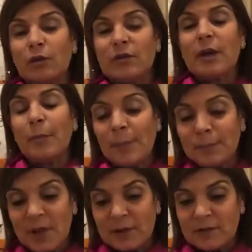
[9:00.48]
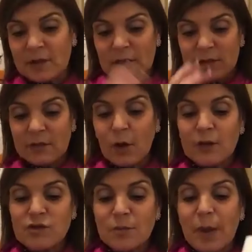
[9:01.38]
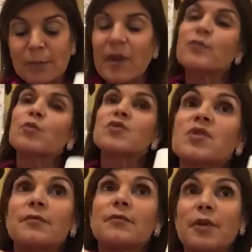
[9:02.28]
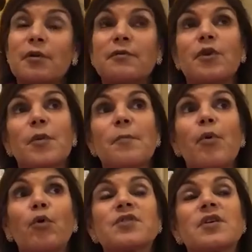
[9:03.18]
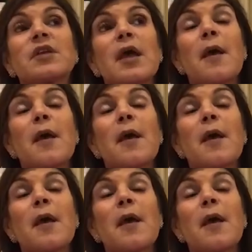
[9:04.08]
there are peptides in them, these collagen peptides, are very, very important.